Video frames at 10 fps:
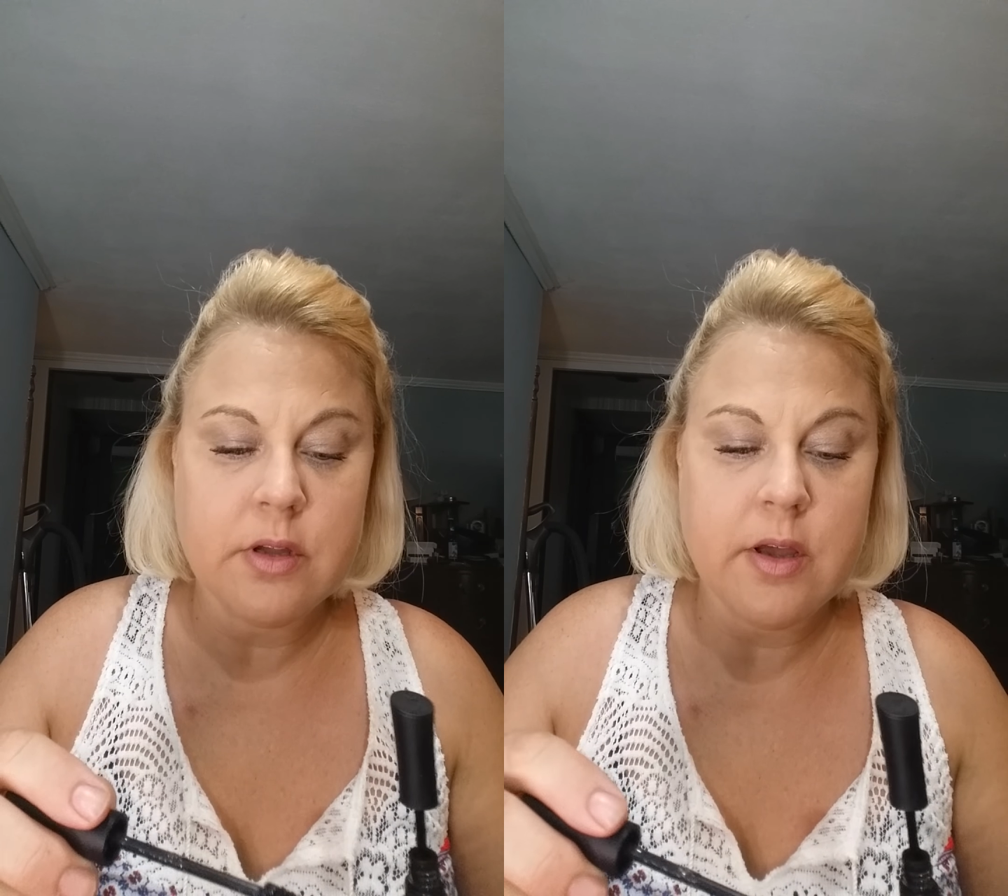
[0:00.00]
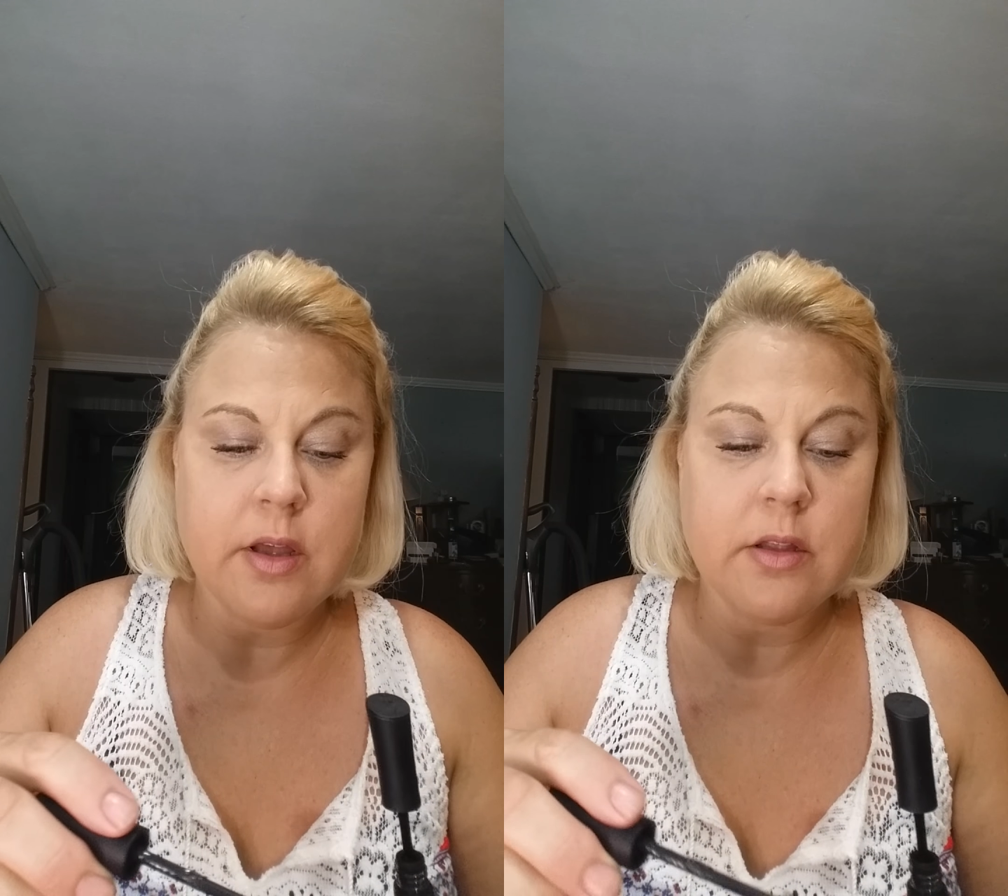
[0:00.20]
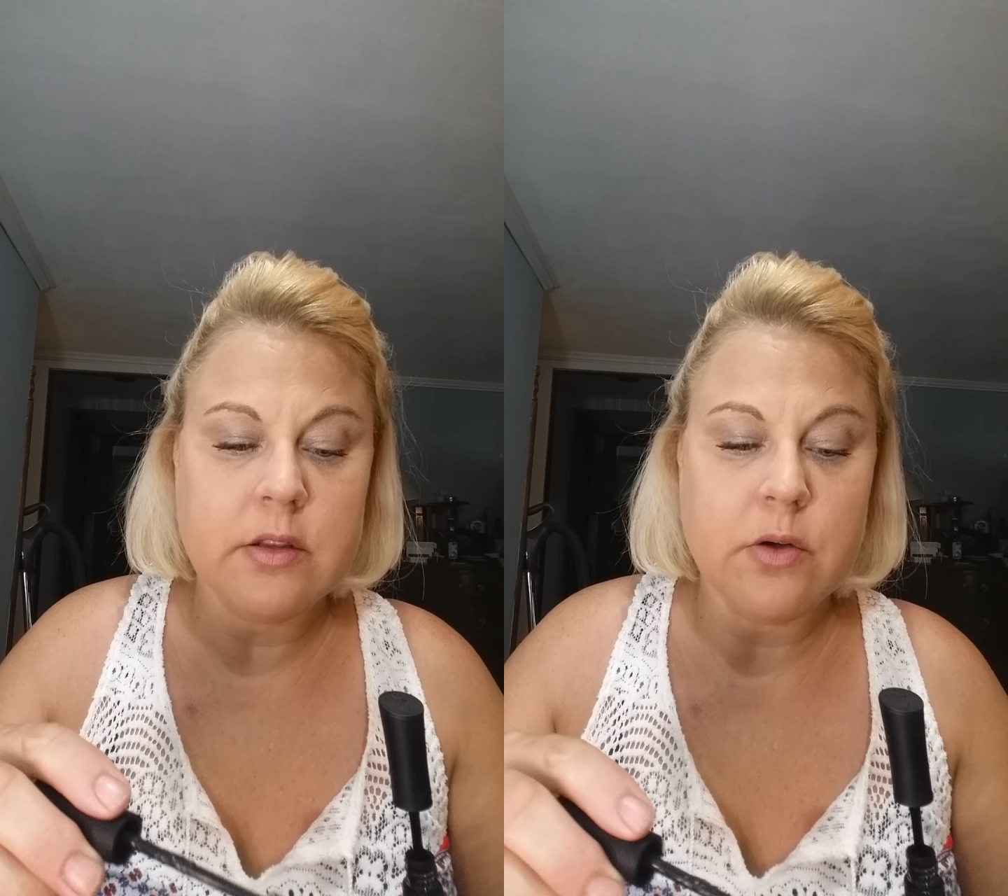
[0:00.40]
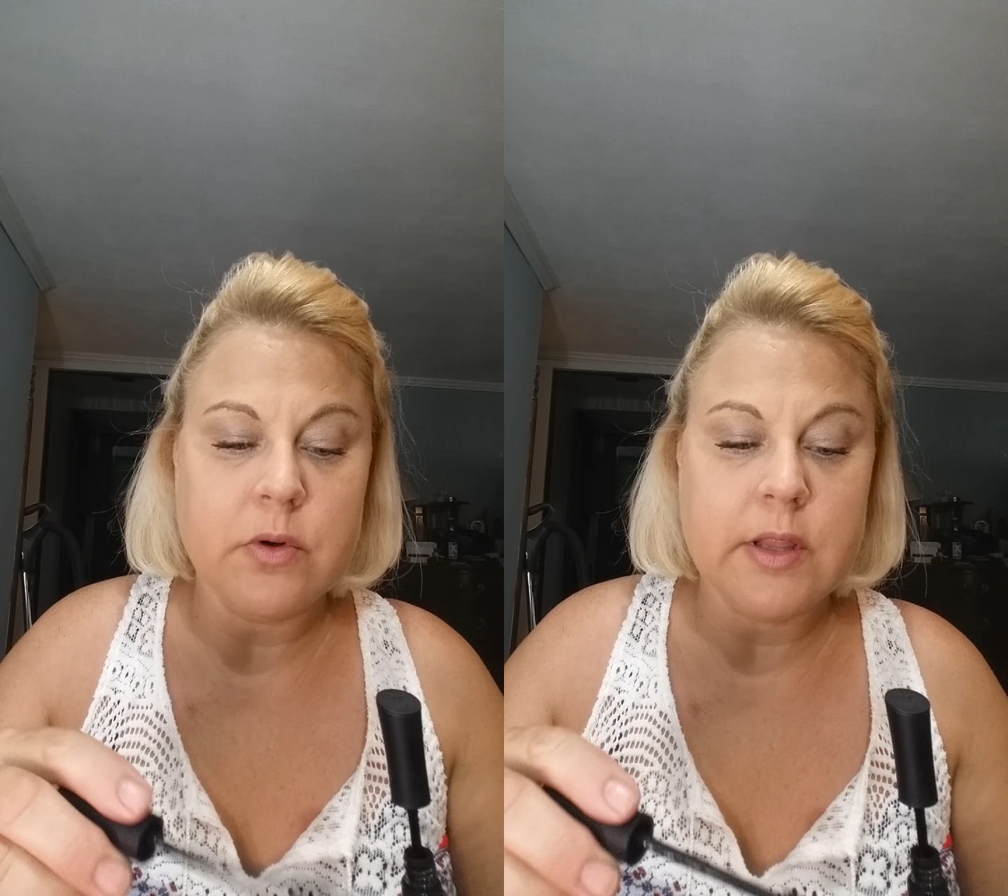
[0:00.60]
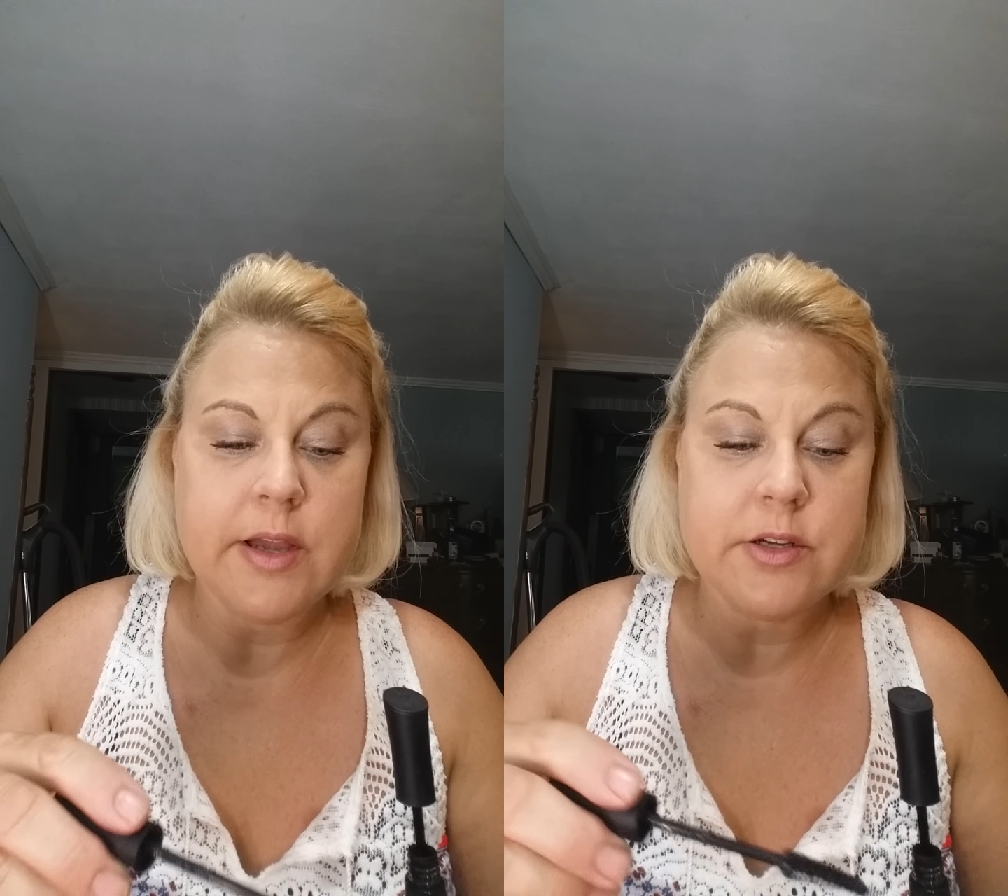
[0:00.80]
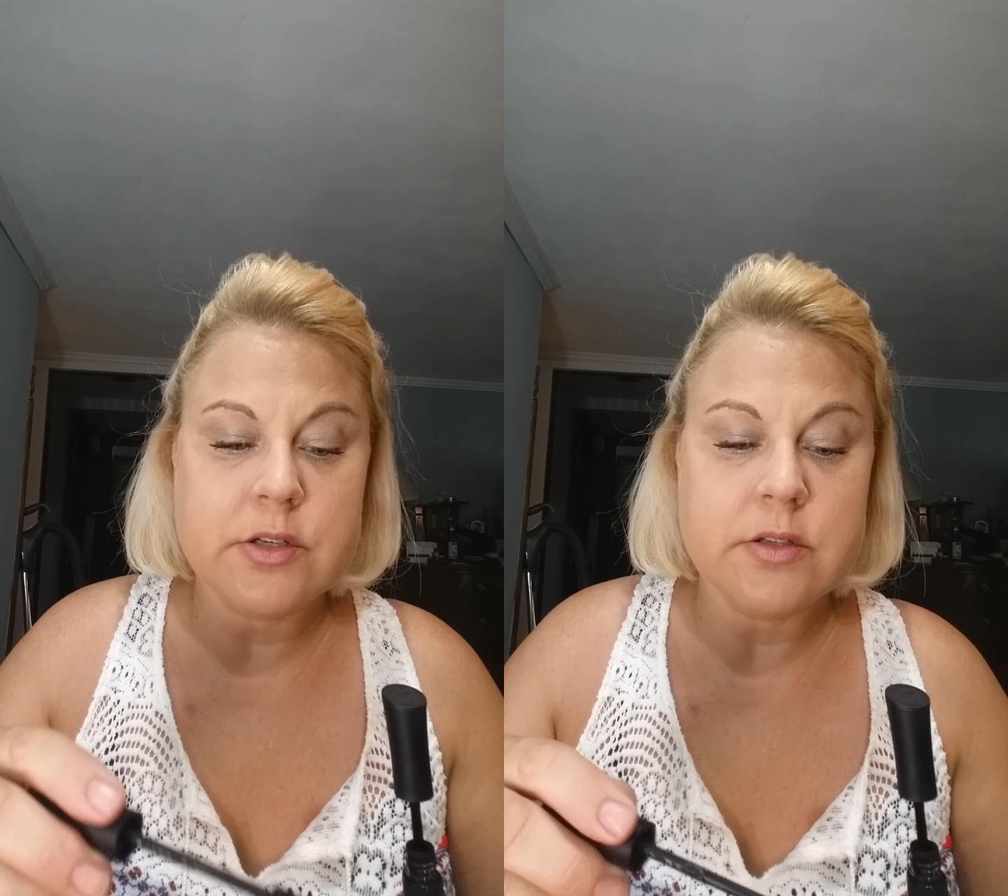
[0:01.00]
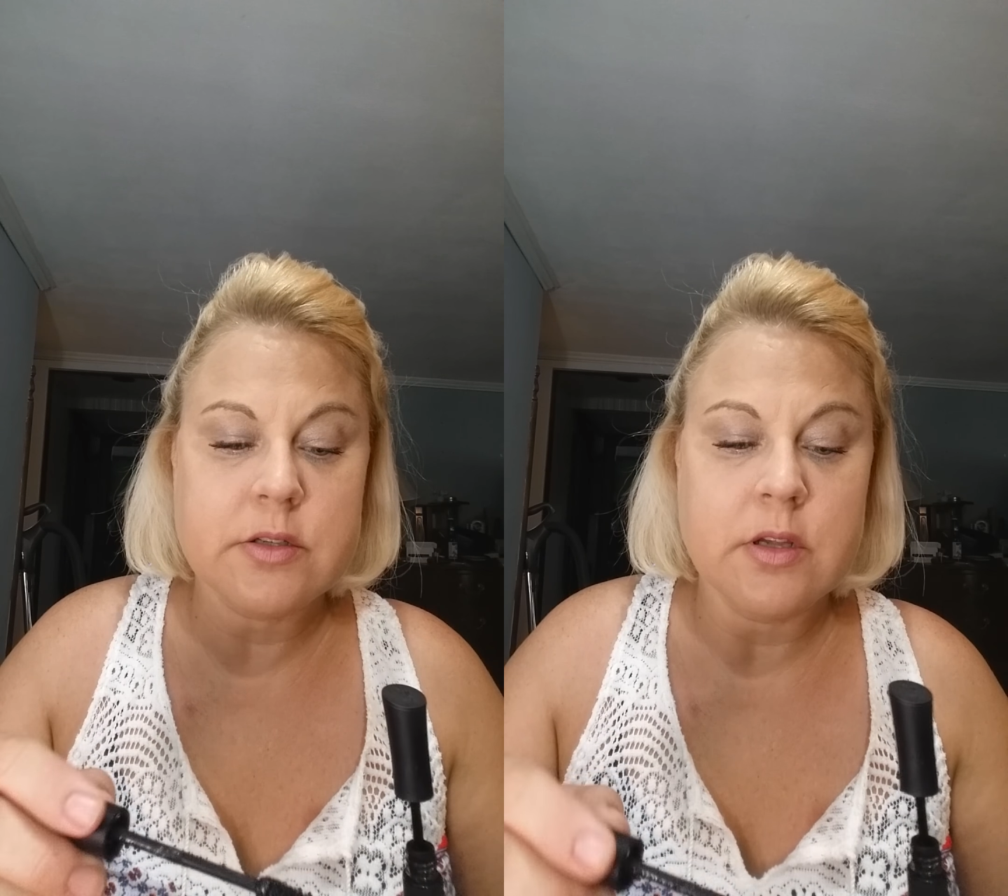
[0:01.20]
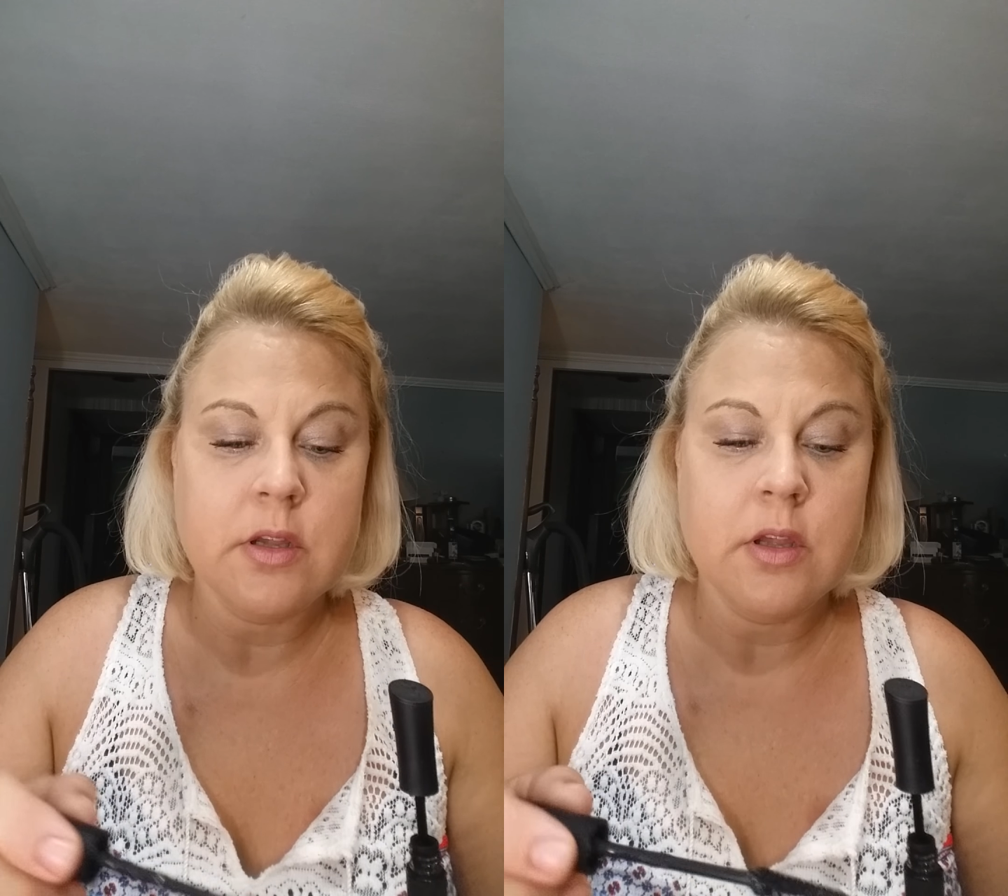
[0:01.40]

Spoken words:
lower lashes.